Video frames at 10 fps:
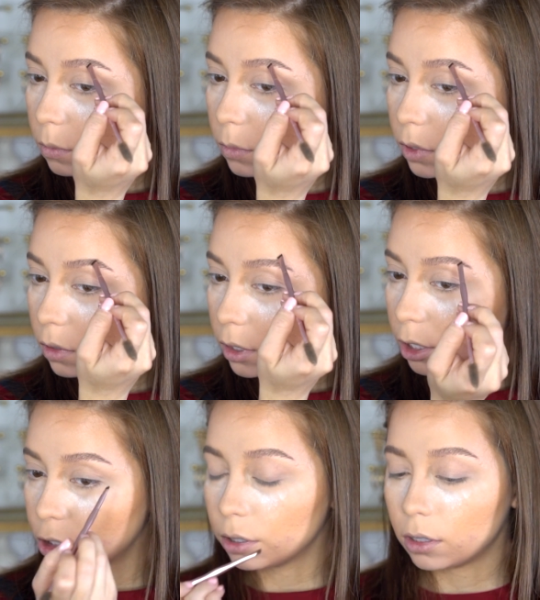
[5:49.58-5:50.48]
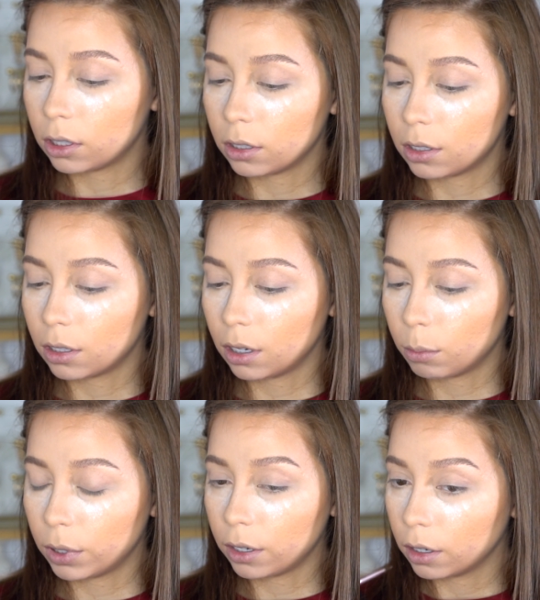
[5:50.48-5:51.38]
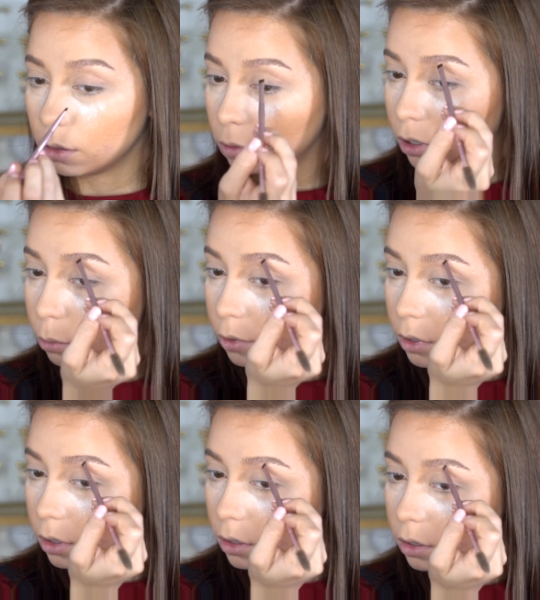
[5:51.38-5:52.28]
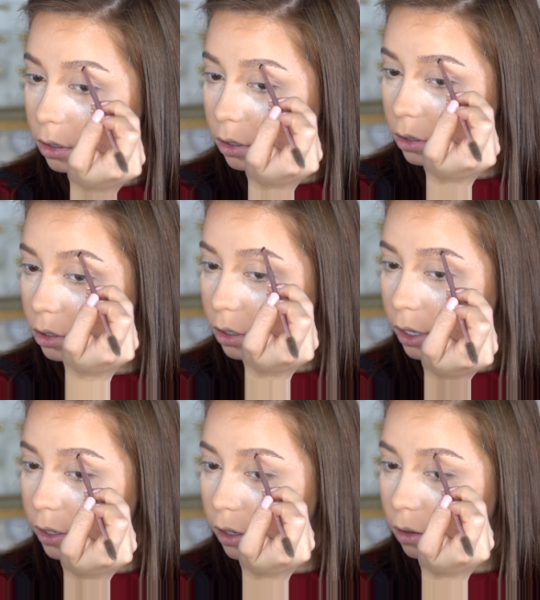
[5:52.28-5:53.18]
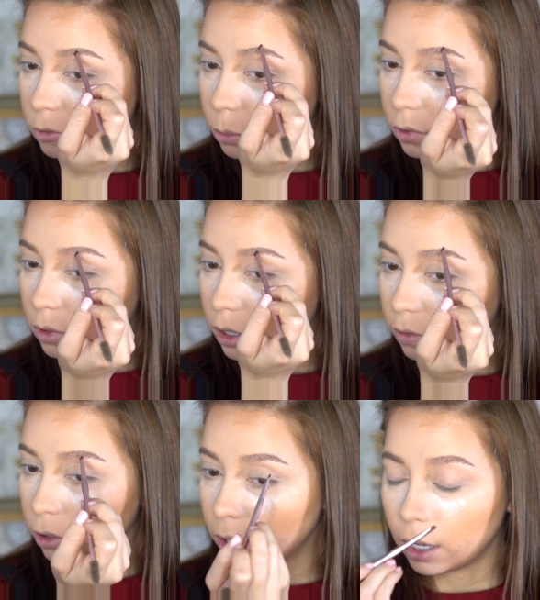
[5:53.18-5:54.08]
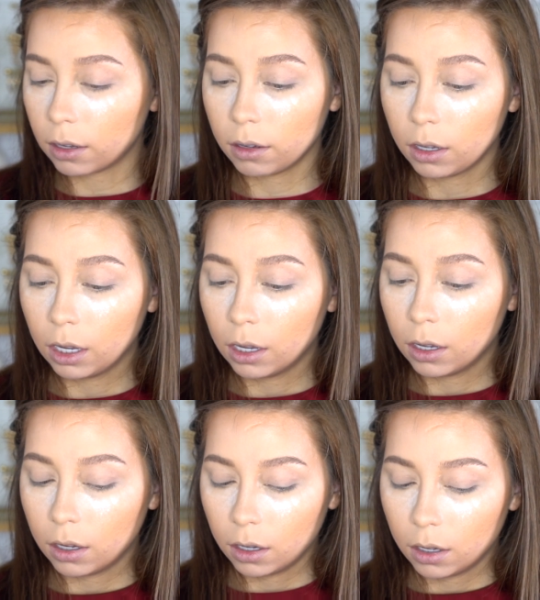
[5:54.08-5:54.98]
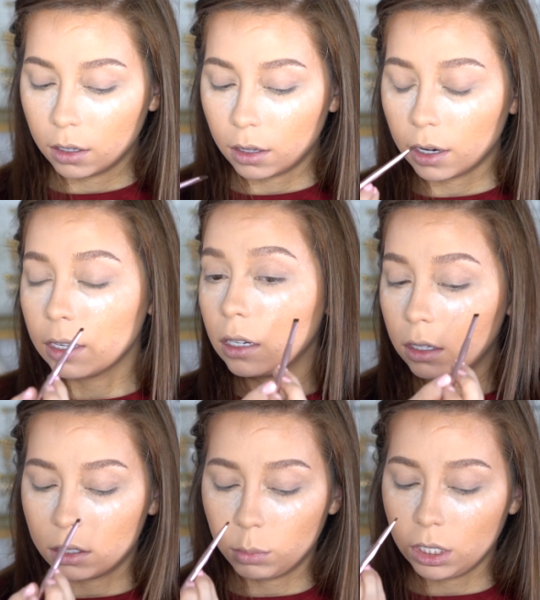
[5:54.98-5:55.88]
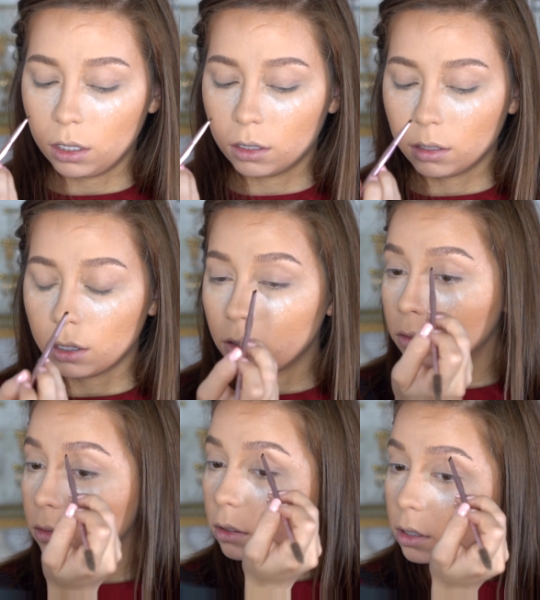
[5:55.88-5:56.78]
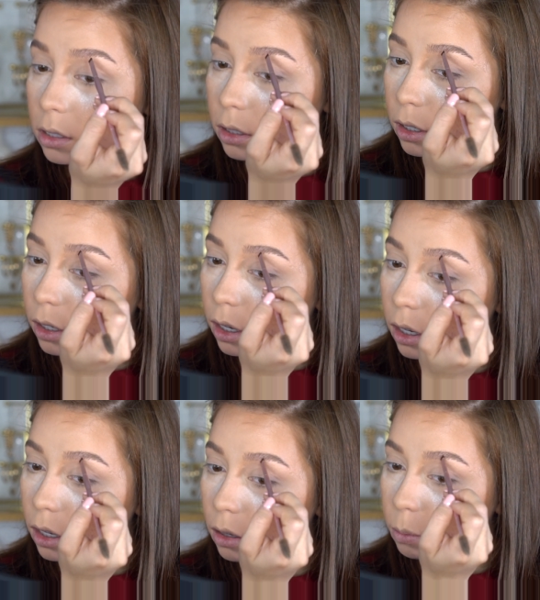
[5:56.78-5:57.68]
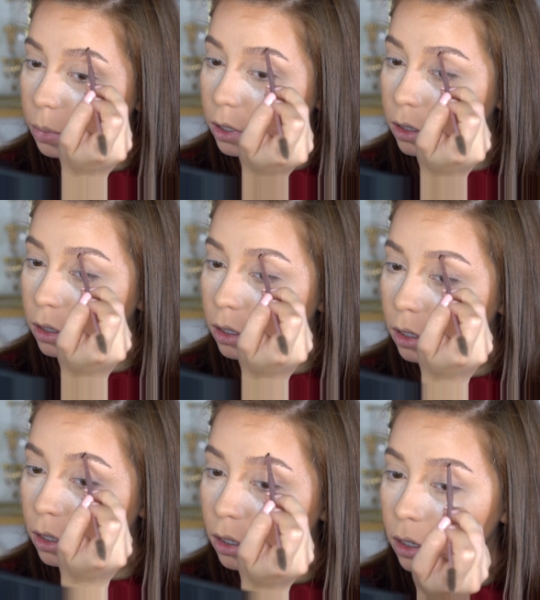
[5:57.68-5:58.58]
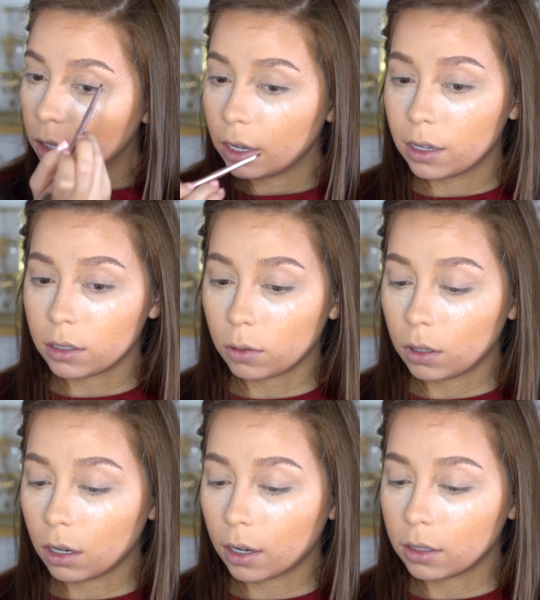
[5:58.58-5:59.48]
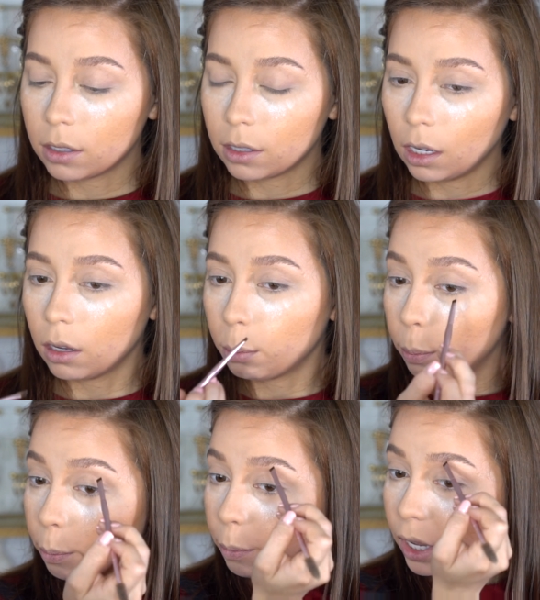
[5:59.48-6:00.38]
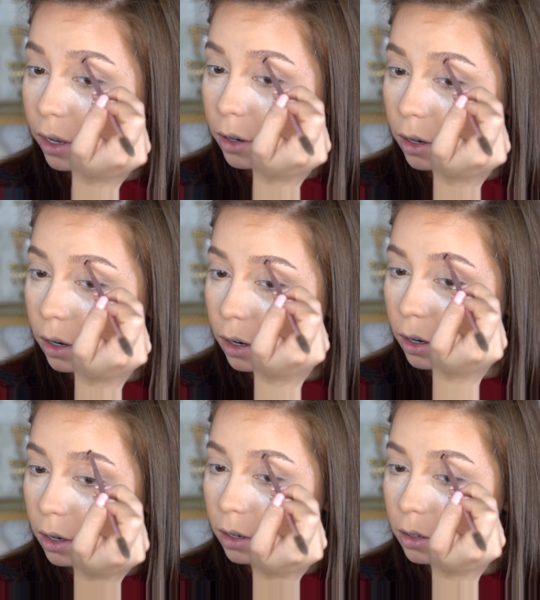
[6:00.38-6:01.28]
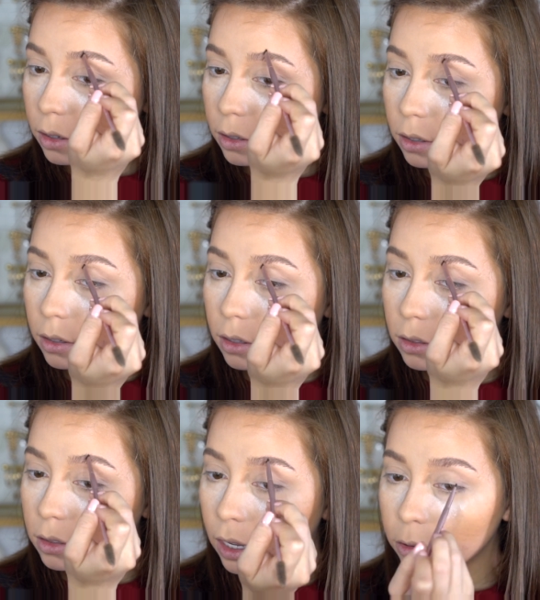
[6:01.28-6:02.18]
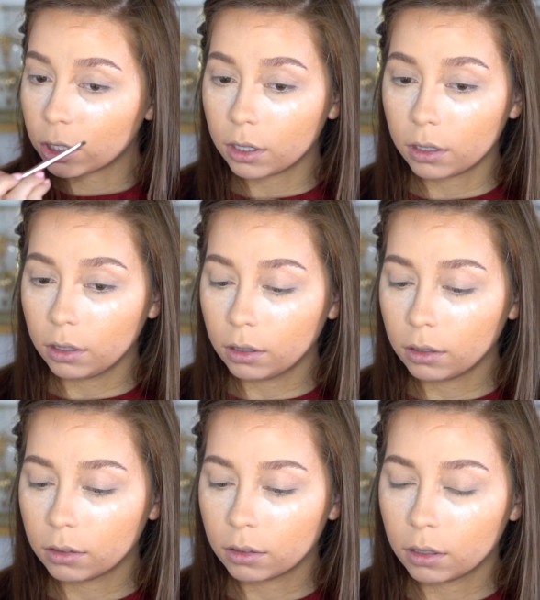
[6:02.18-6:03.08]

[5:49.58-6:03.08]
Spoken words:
I'm sorry, I should sit up better when I'm doing this. I just kind of get comfortable and then I forget that I need to be, you know, sitting up so y'all can see it better and not slouching.